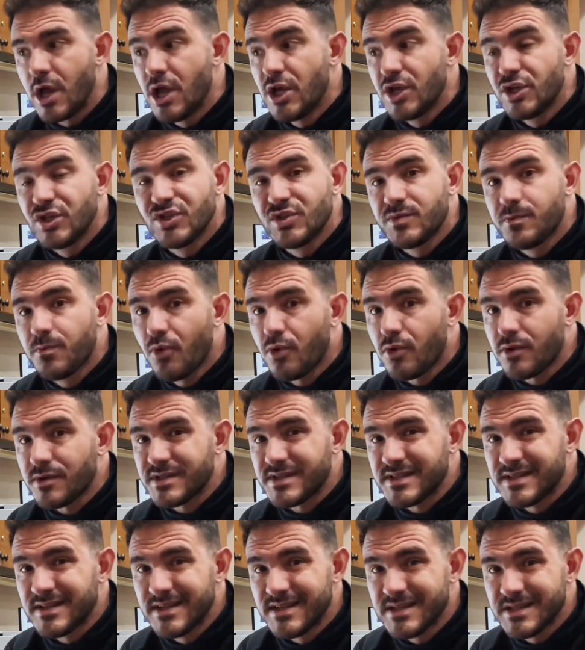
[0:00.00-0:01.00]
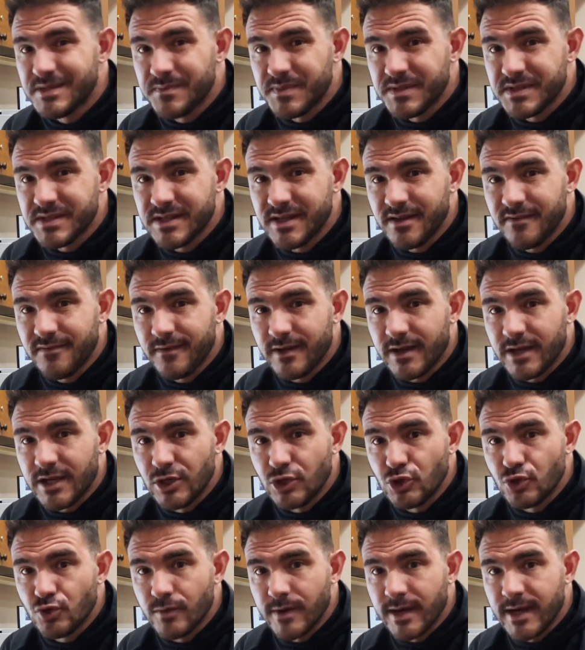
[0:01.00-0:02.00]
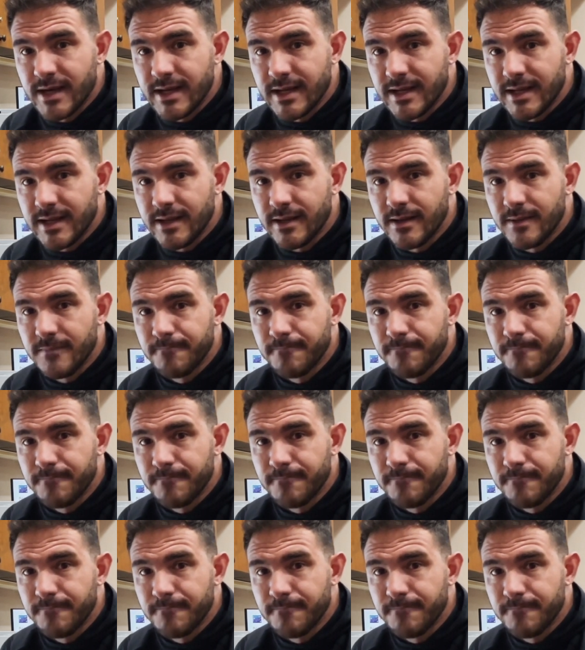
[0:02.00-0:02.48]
sports-specific training.